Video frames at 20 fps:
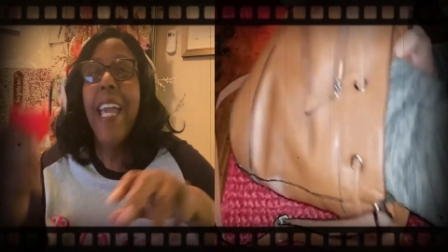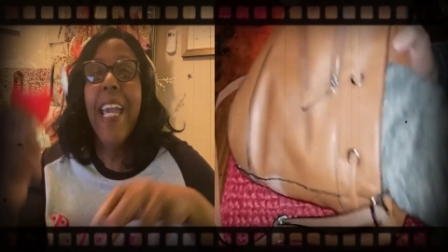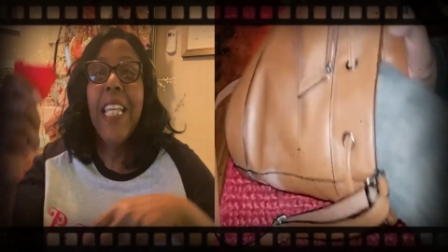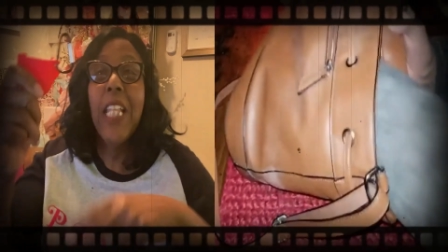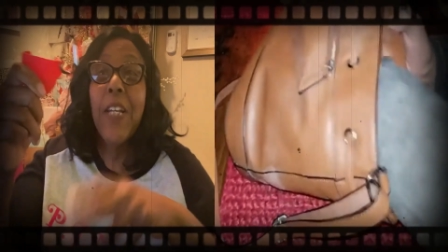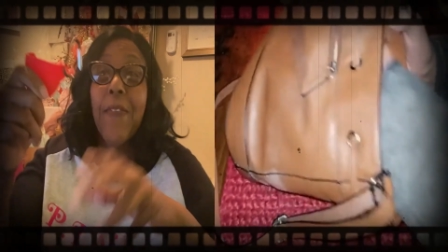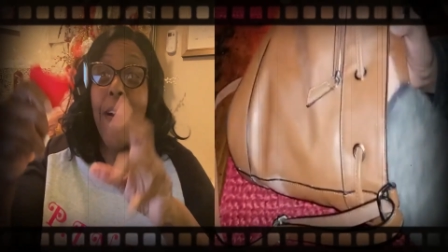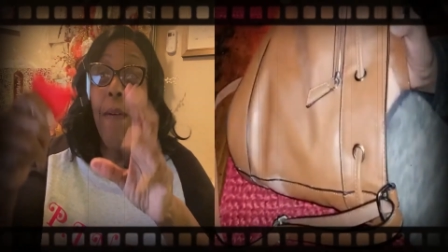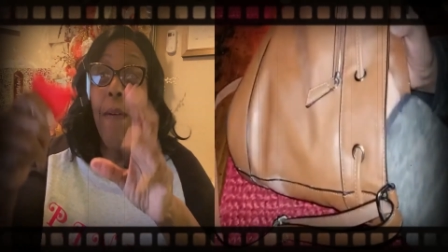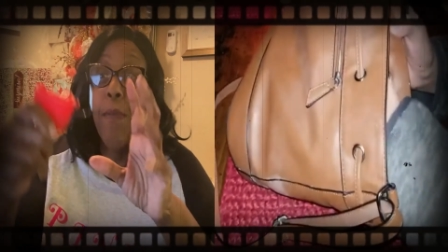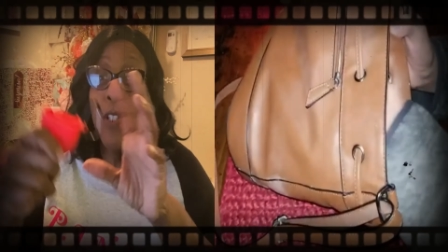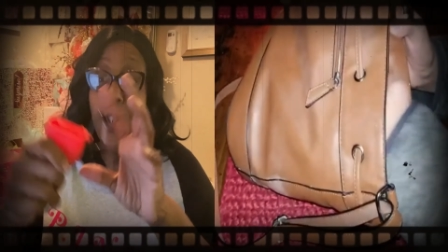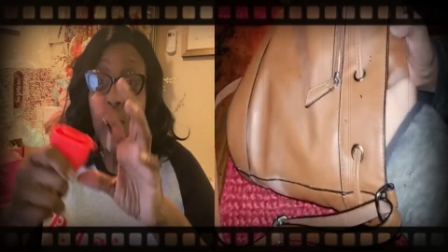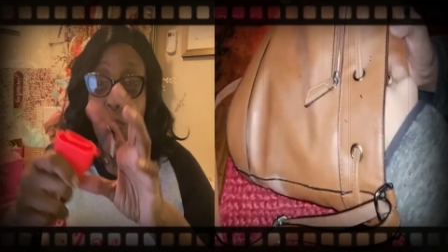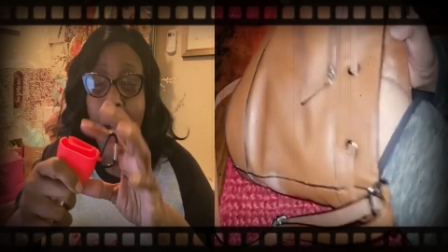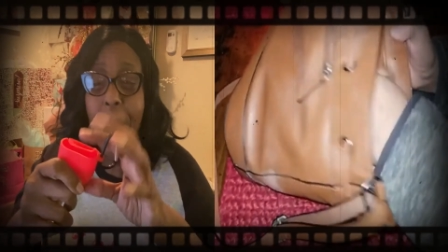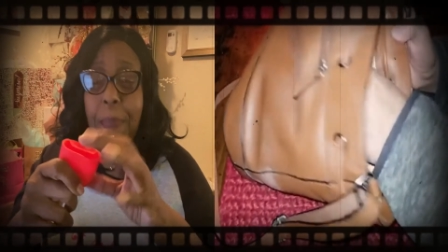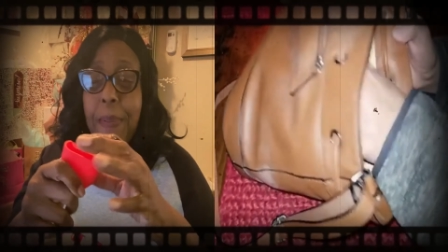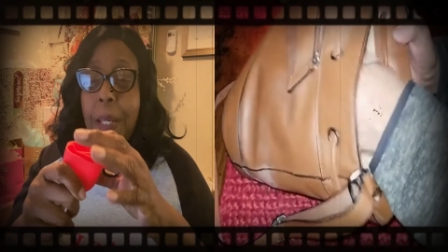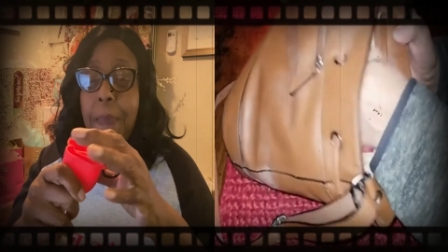and if I would
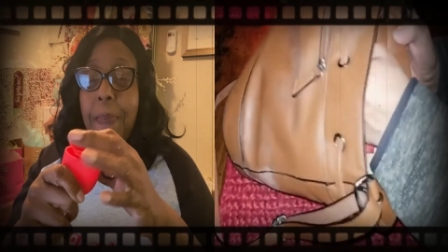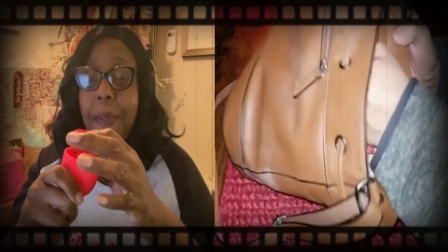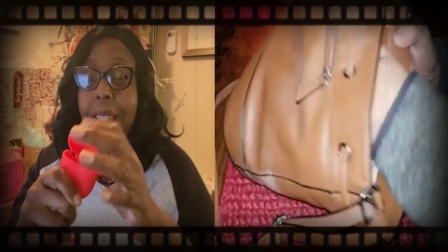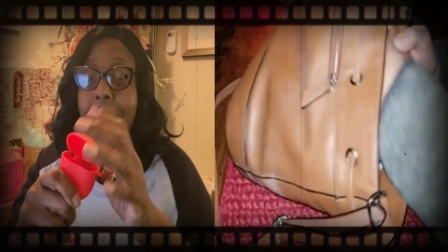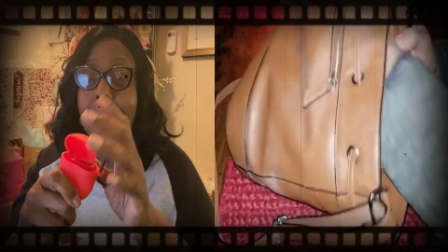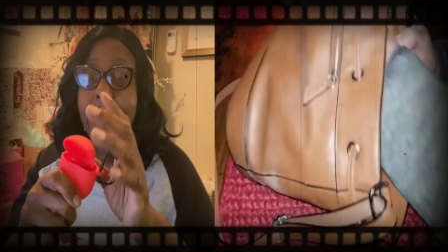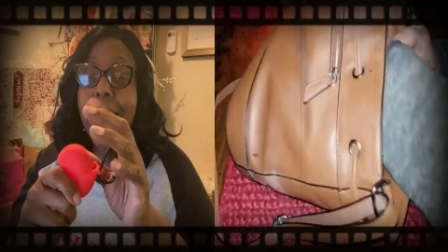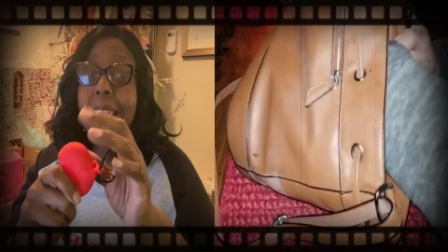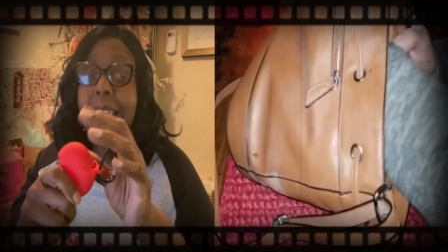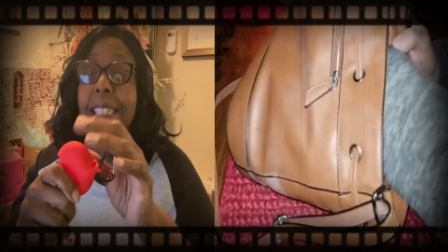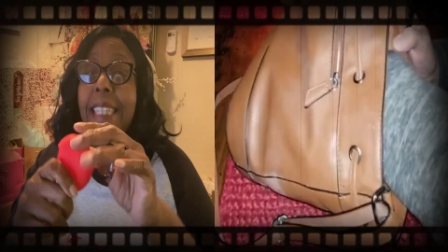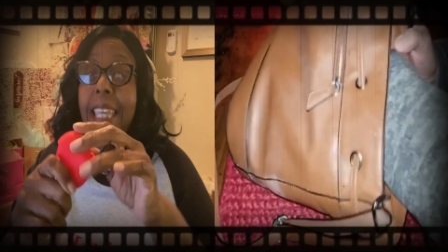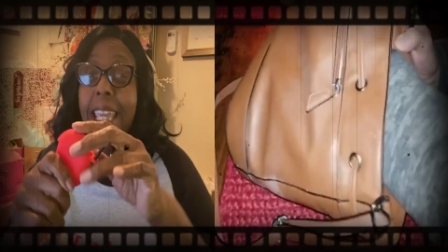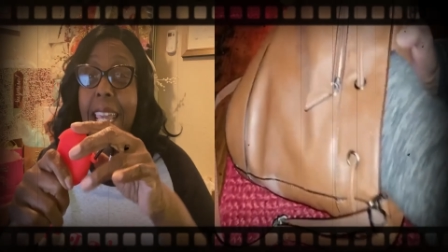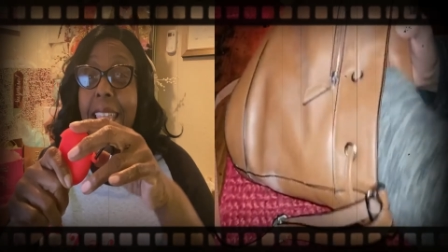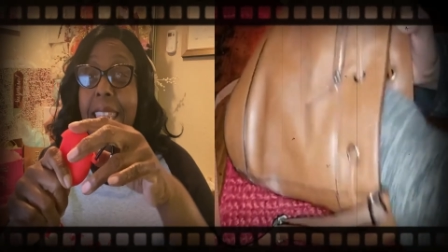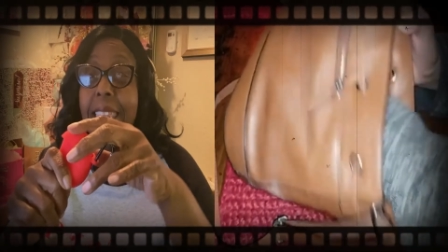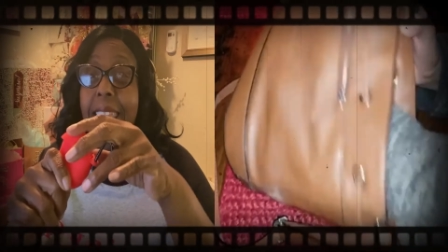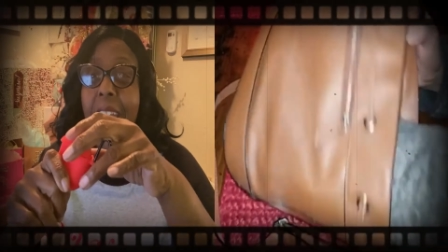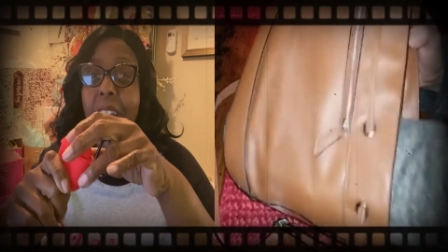drop something like this
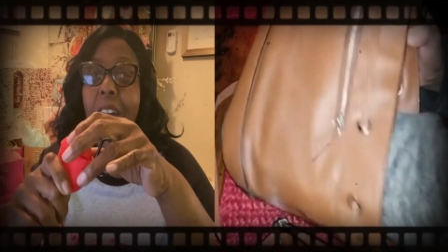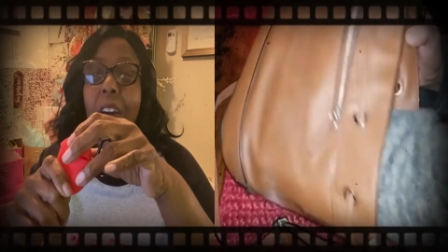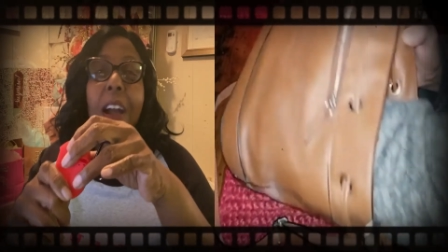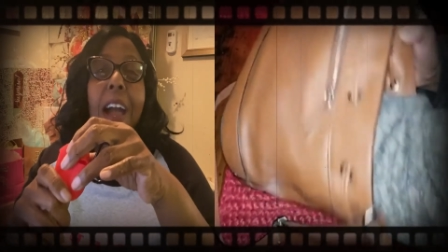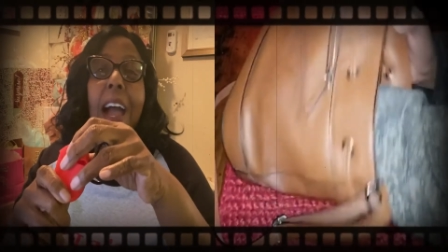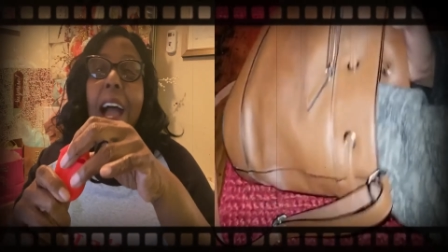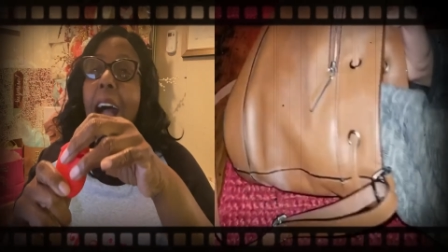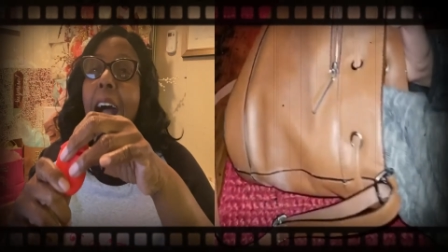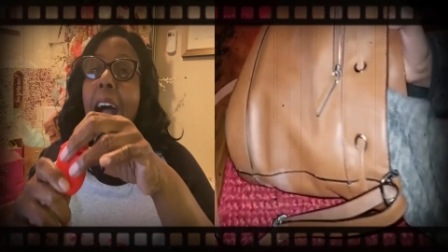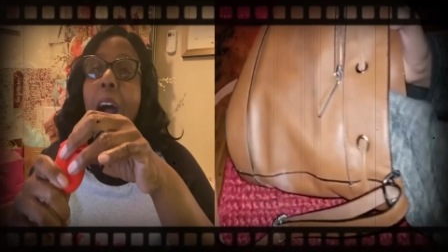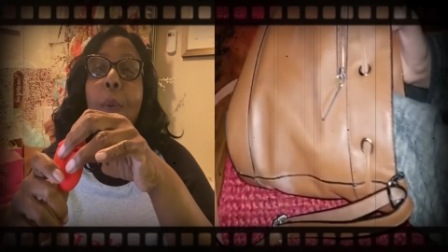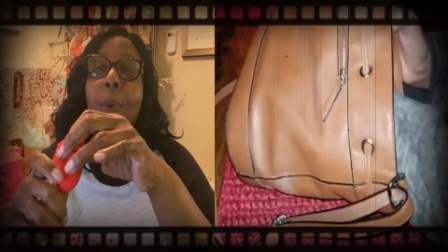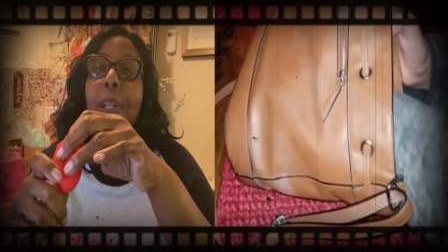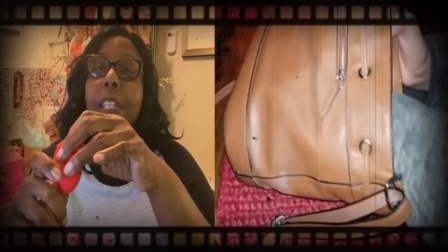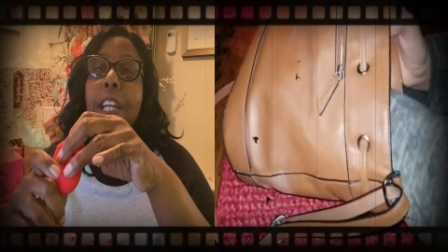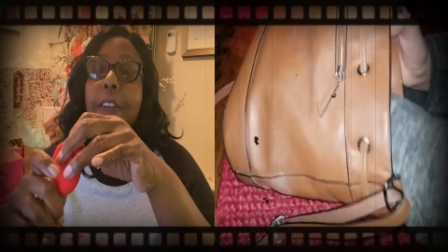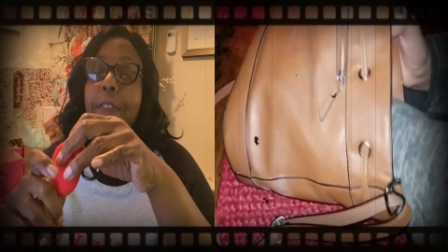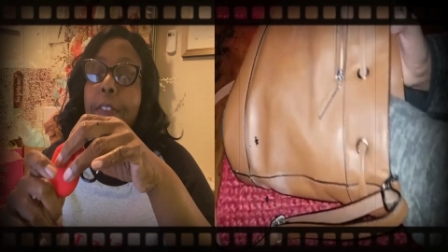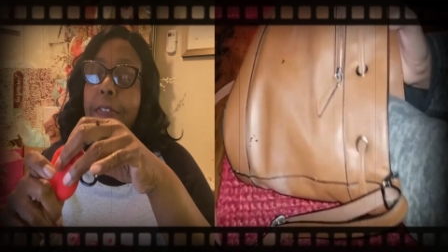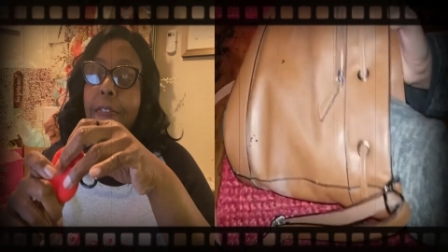in there, I
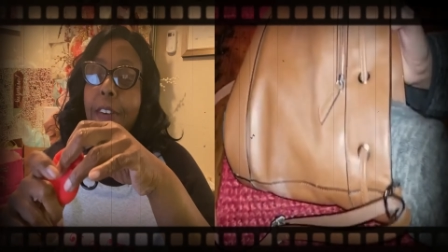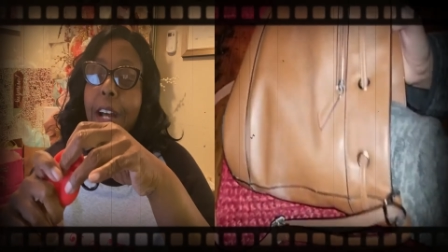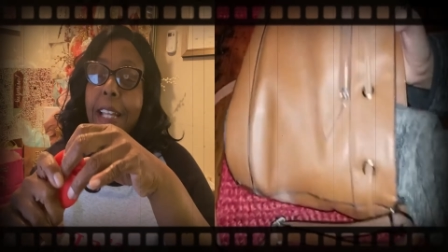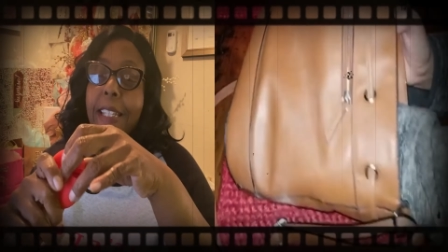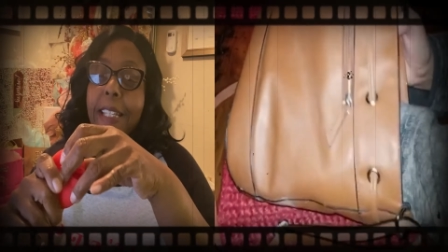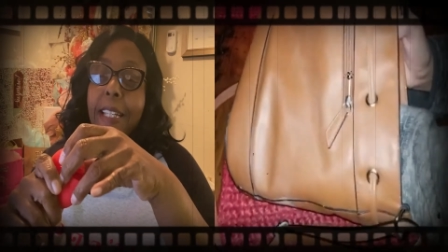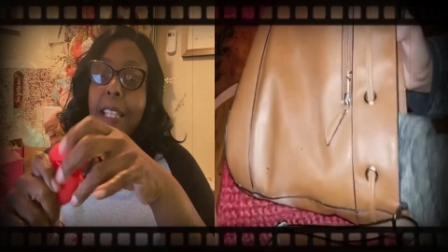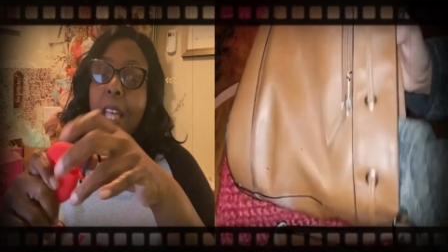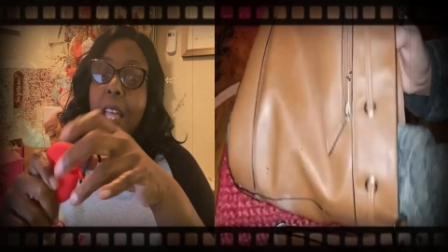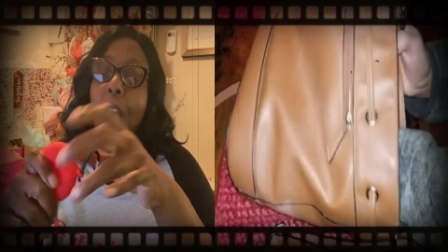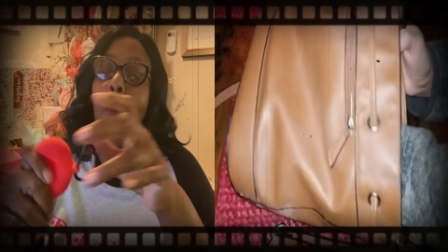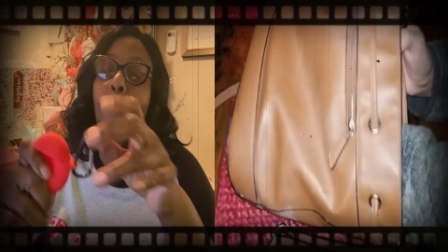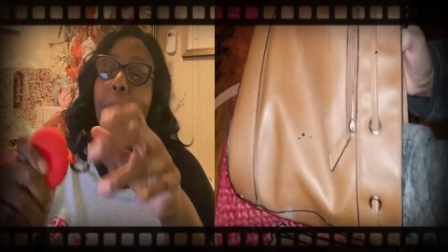would never find it.